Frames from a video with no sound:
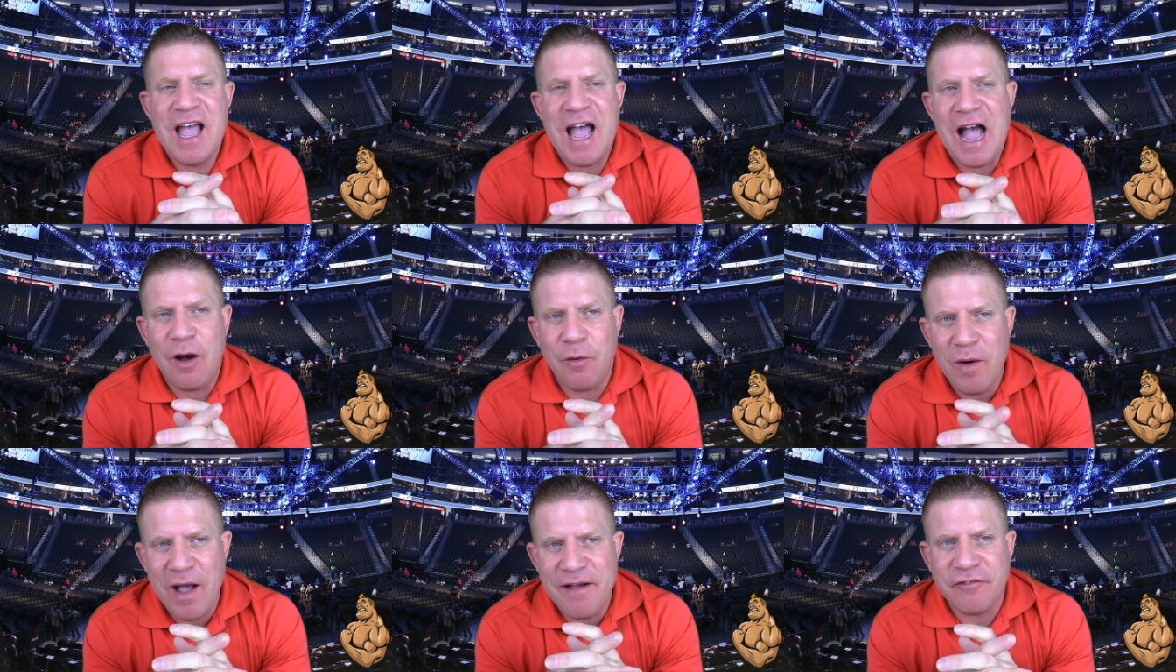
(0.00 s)

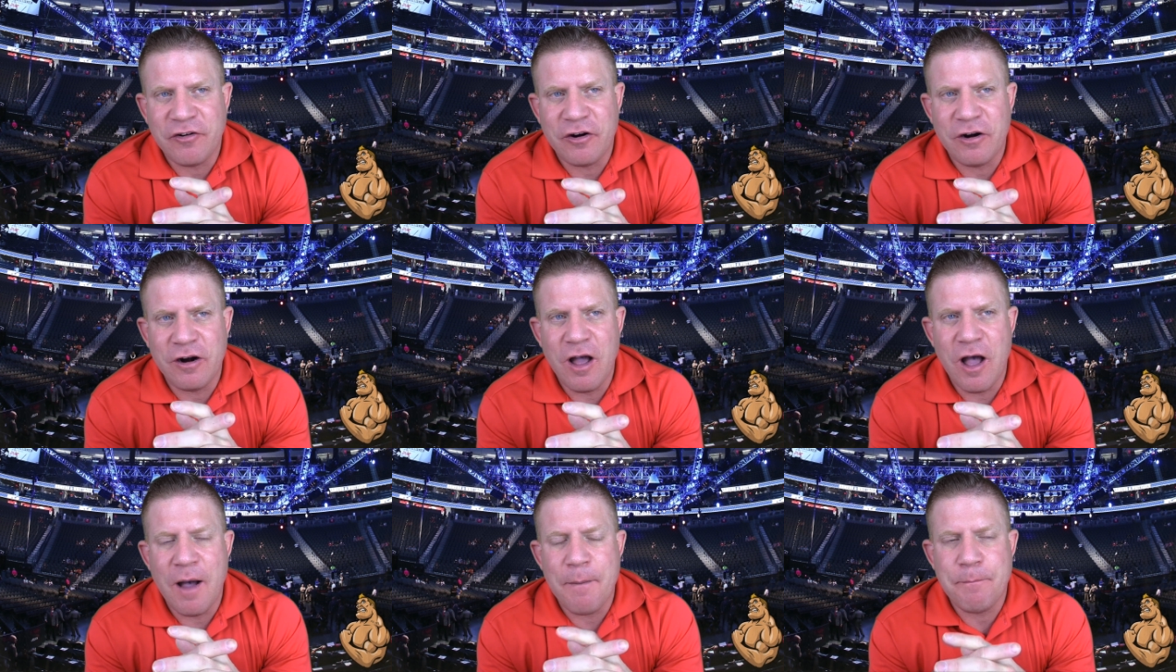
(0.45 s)

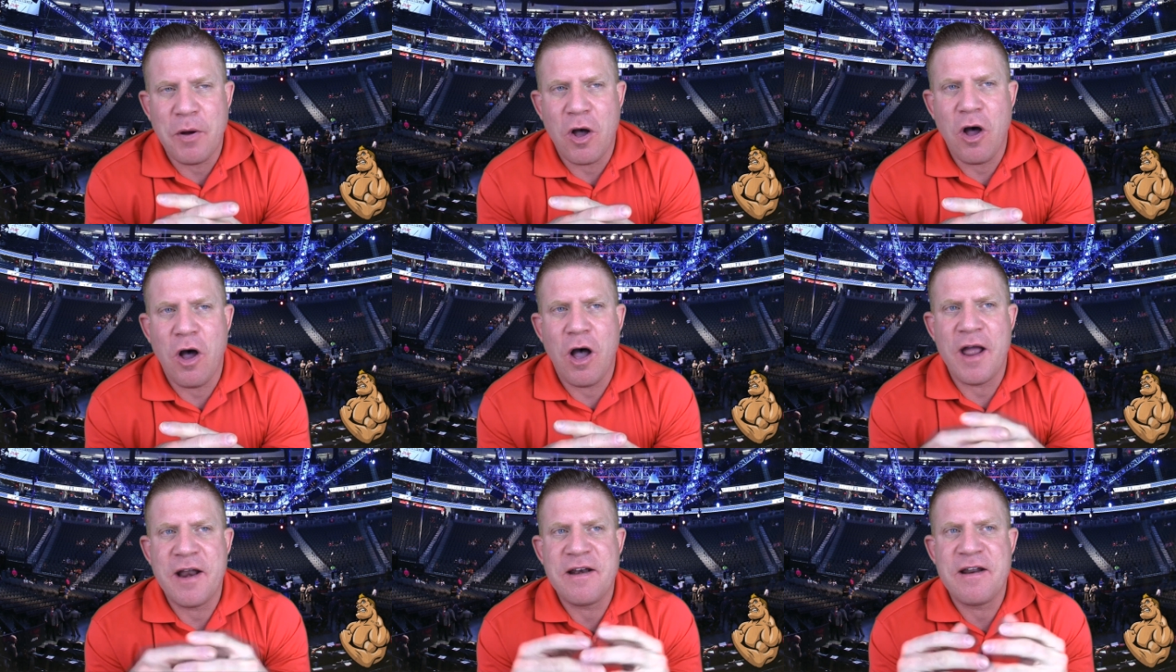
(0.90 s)
However,
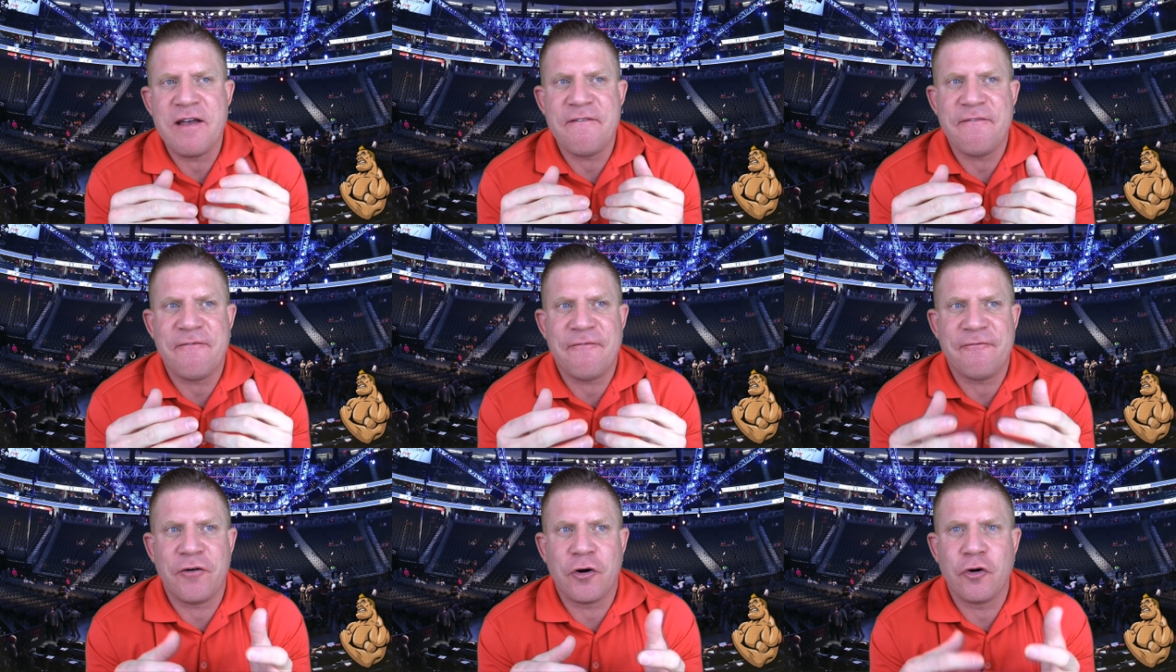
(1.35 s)
upon
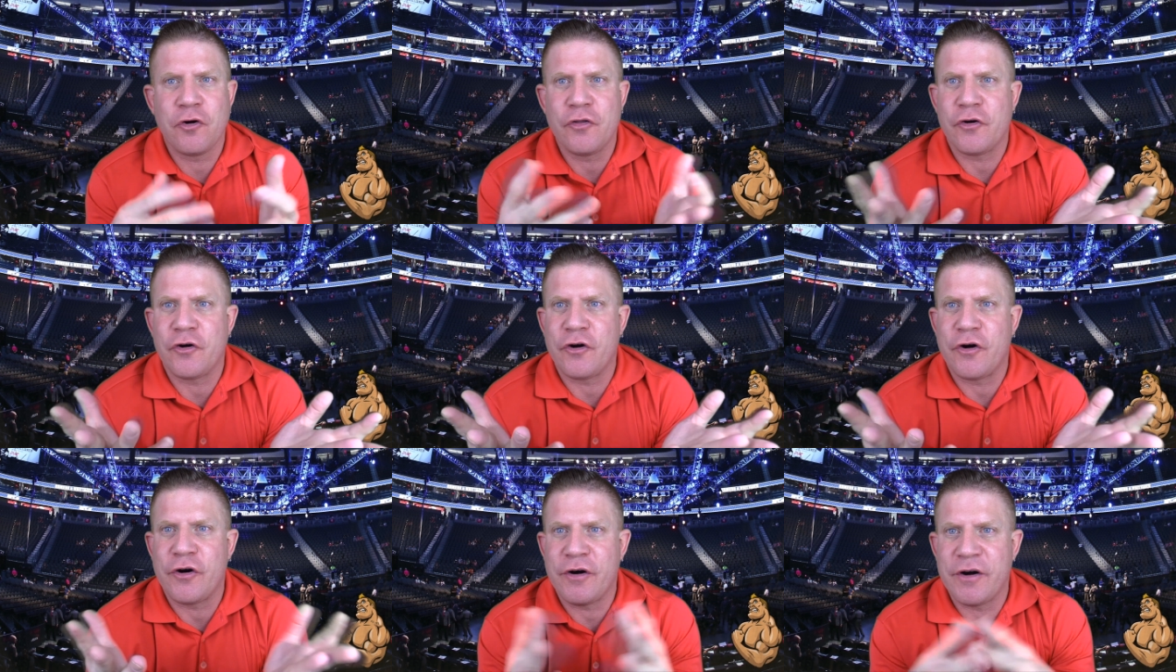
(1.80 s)

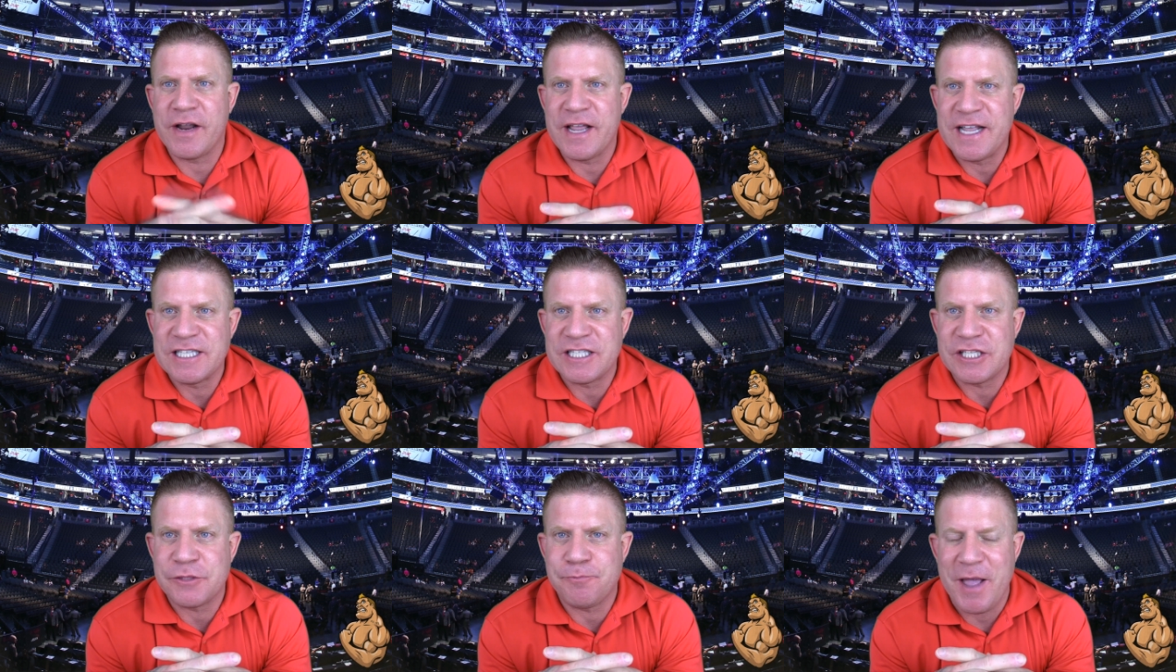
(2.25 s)
further
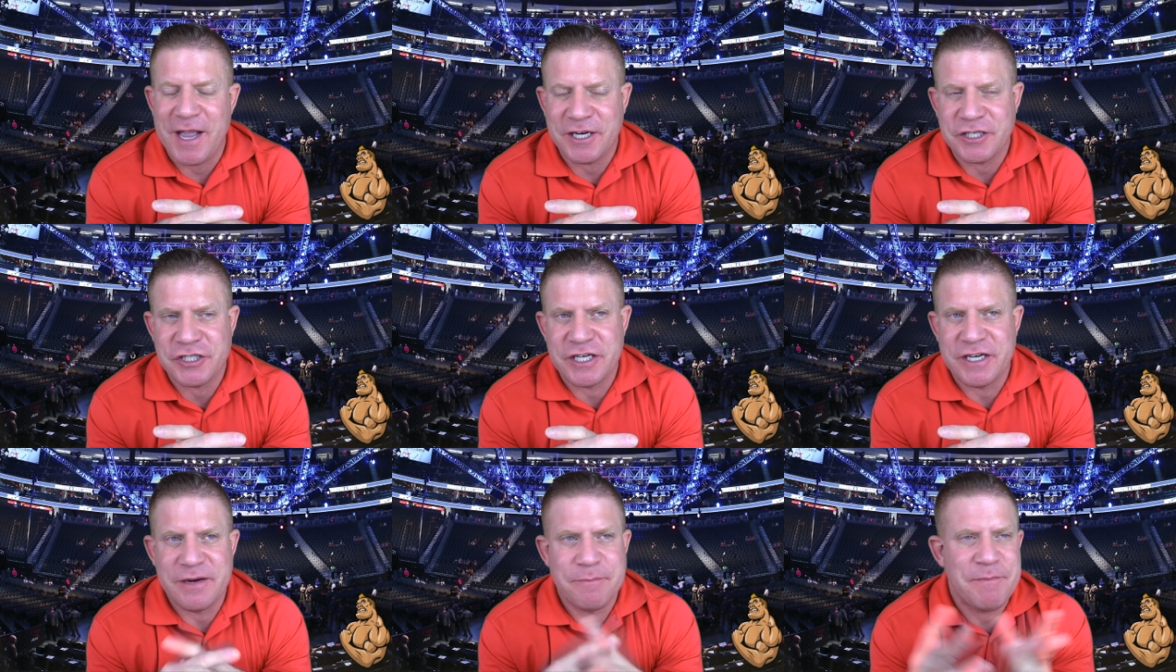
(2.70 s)
inspection,